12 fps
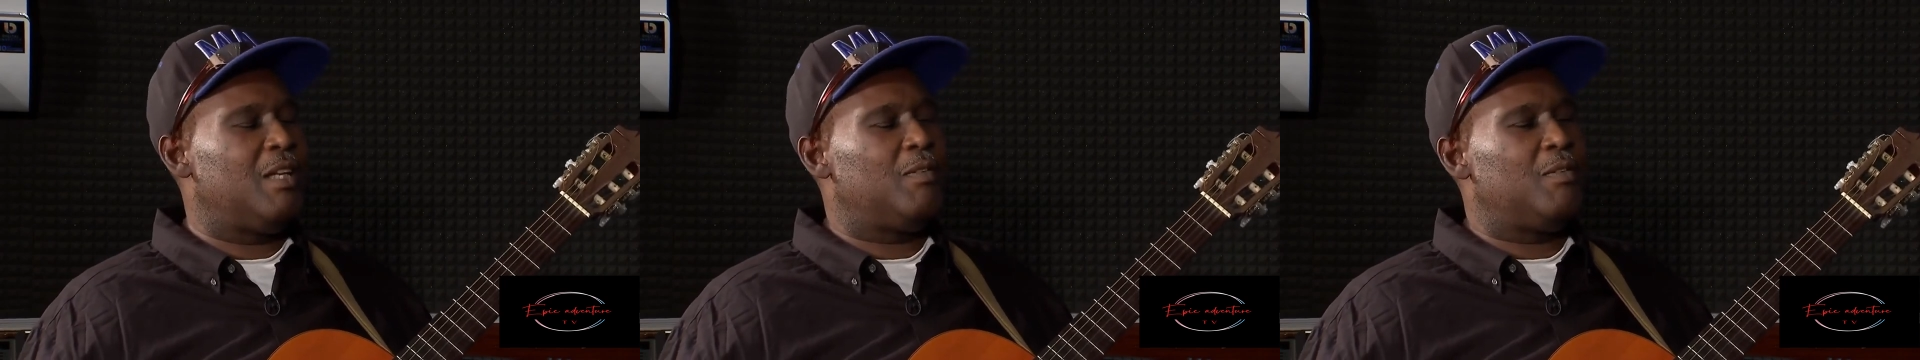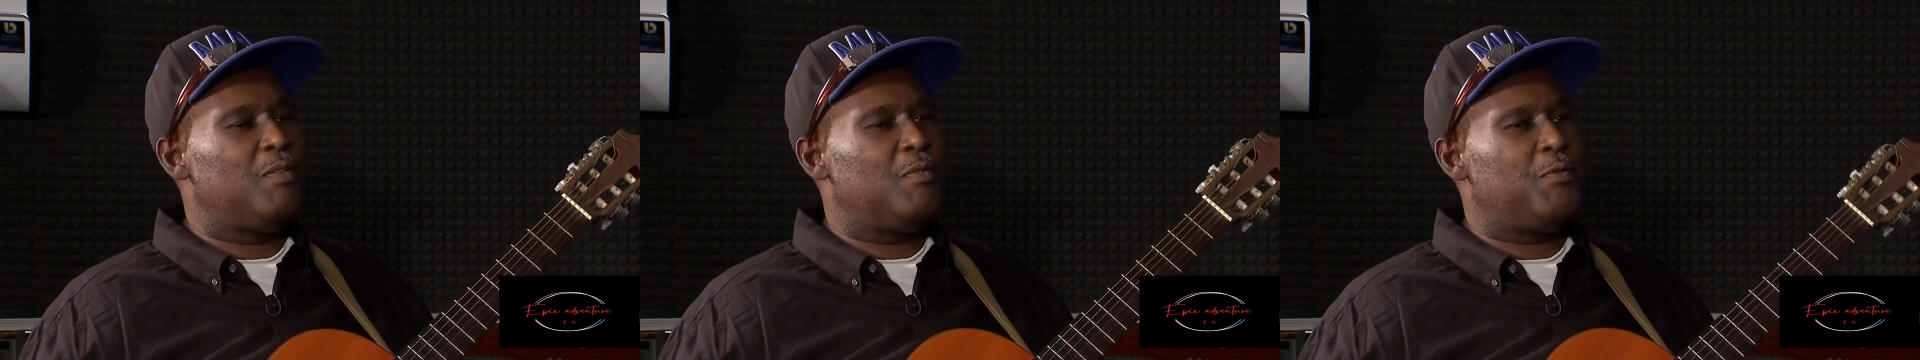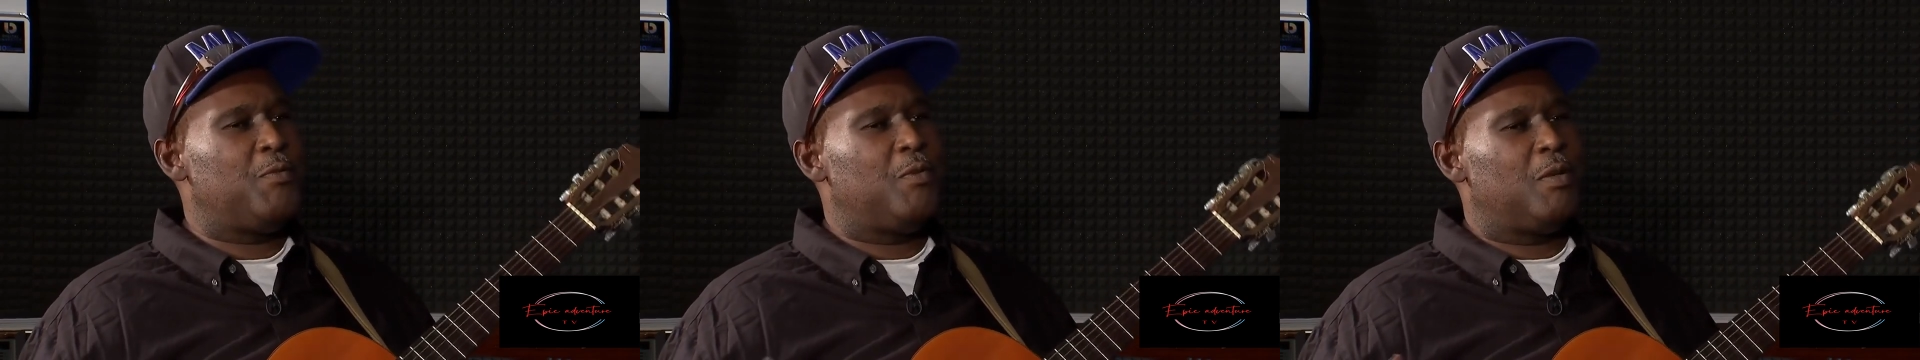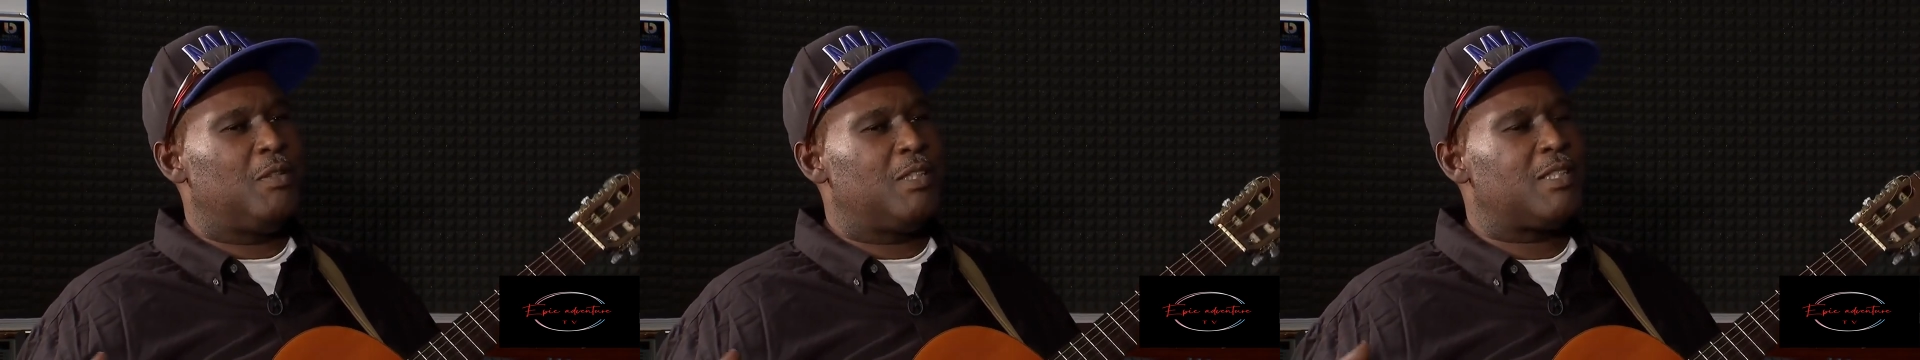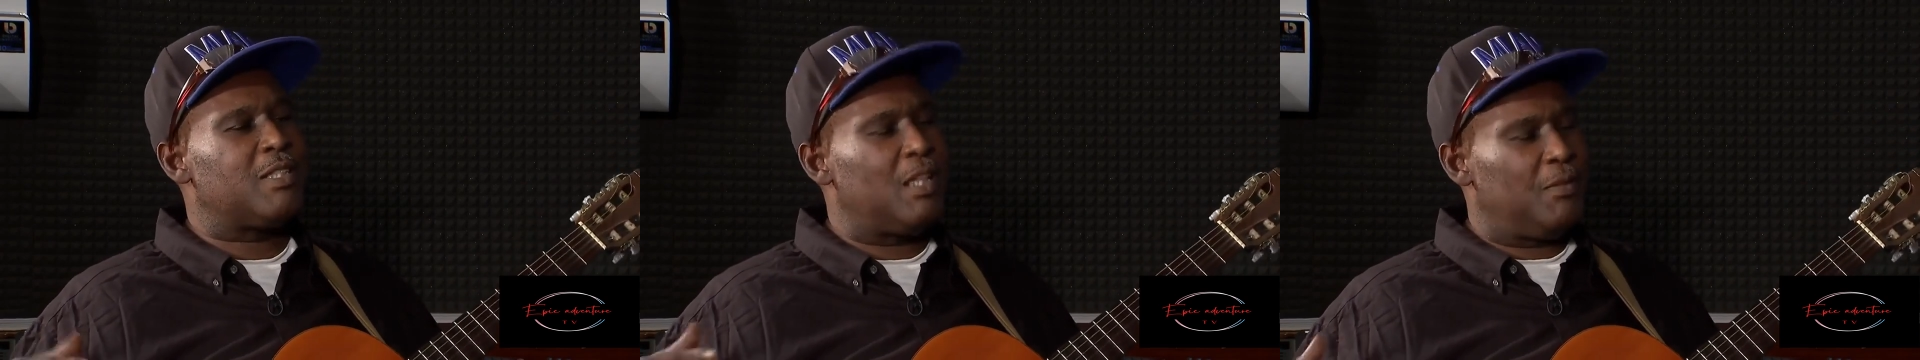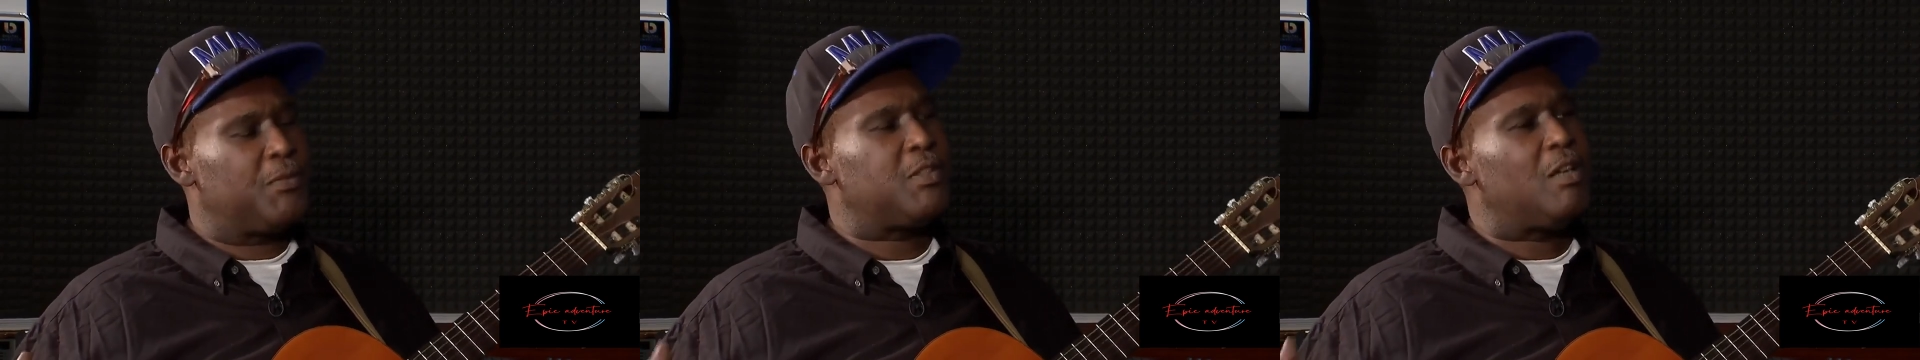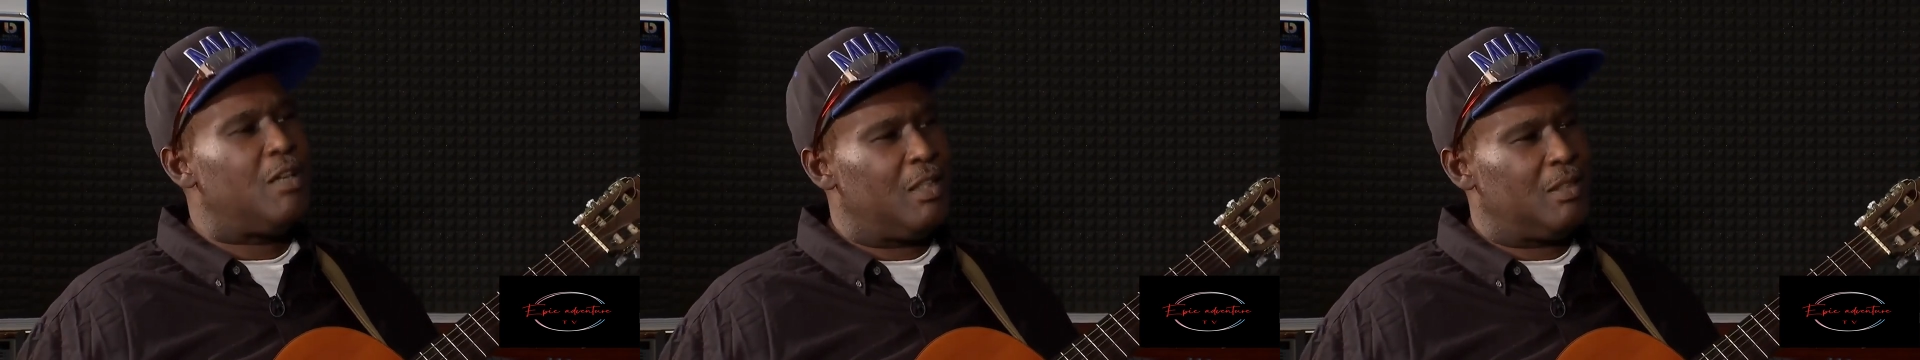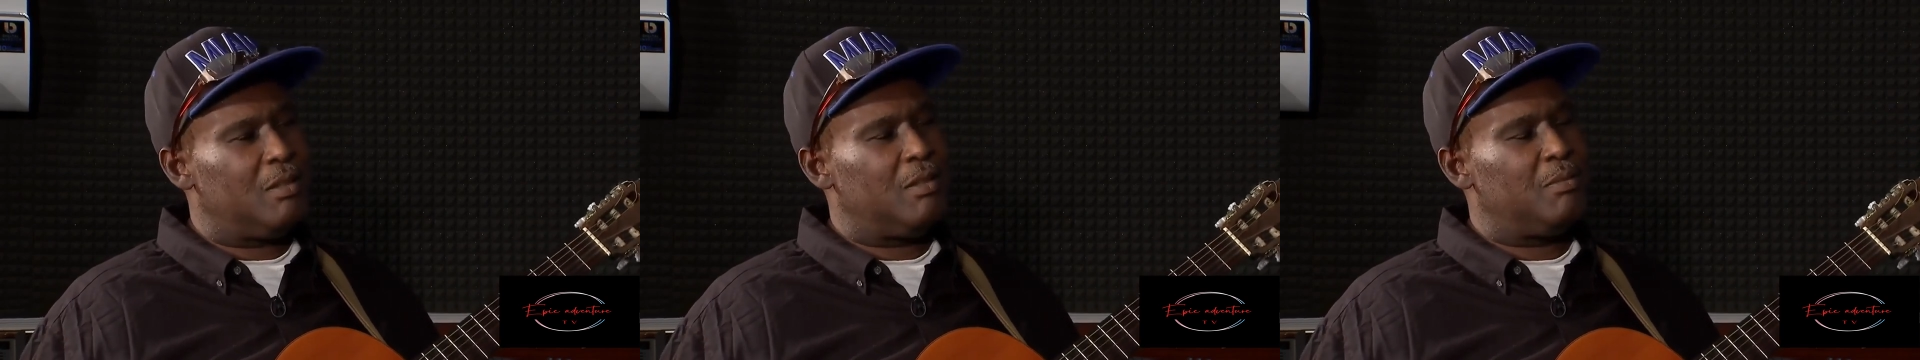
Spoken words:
that for a self-taught